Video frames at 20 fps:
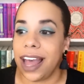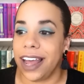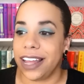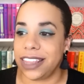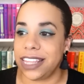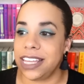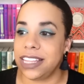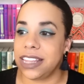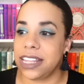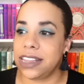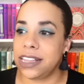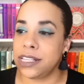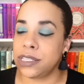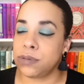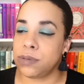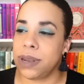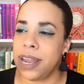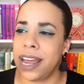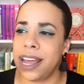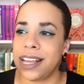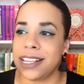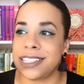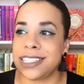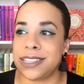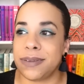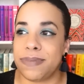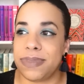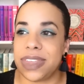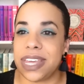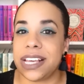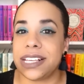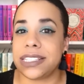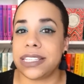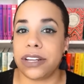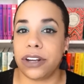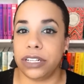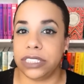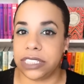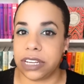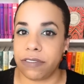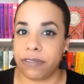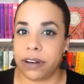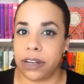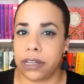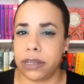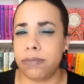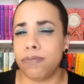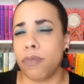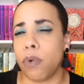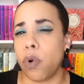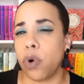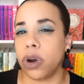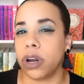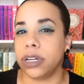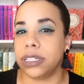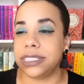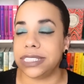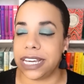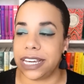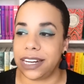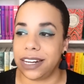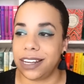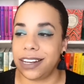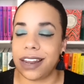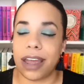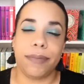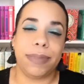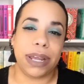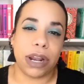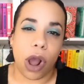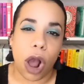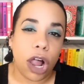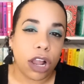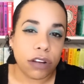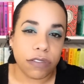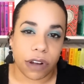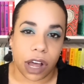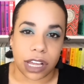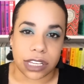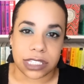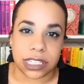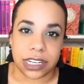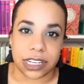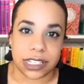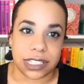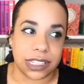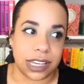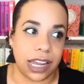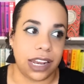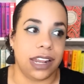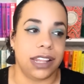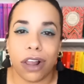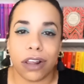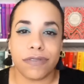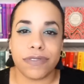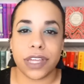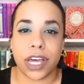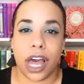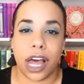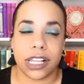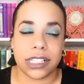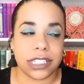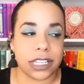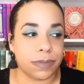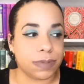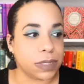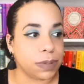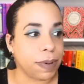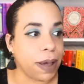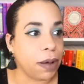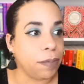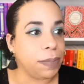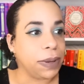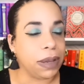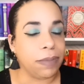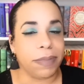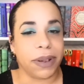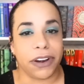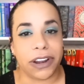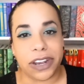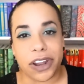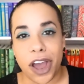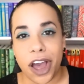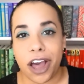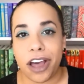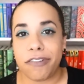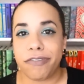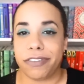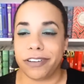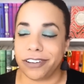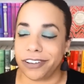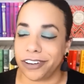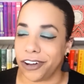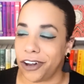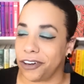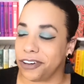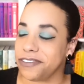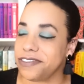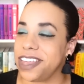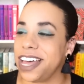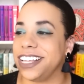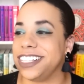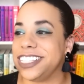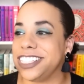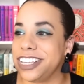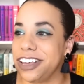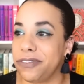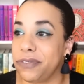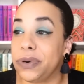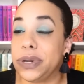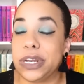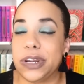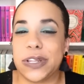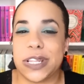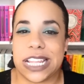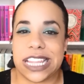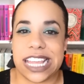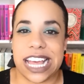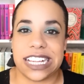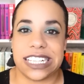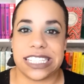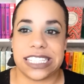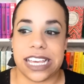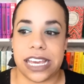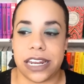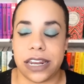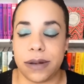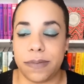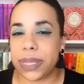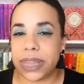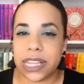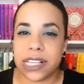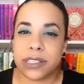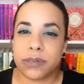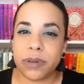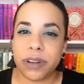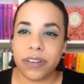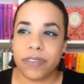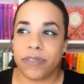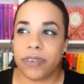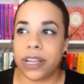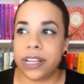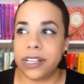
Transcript: I think that this one has some things that are definitely more dated. I mean, all of Austen is dated. All of the concepts about being married off and all of that stuff, we know that that's dated. But this one,